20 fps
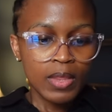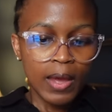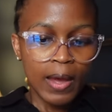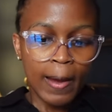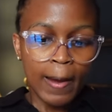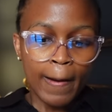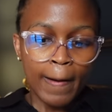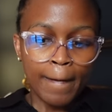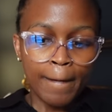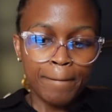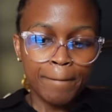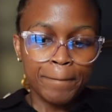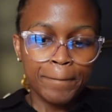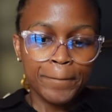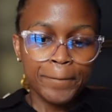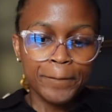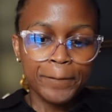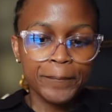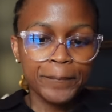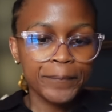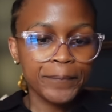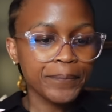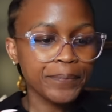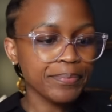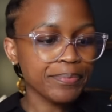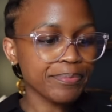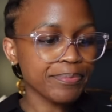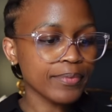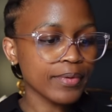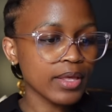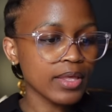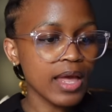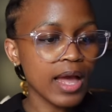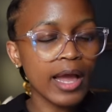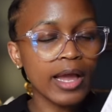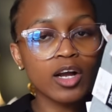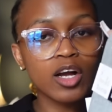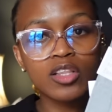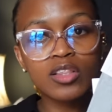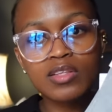um, yeah
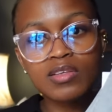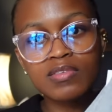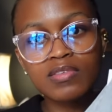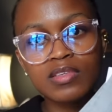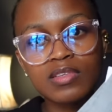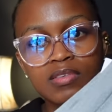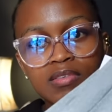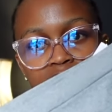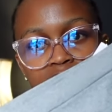i got these in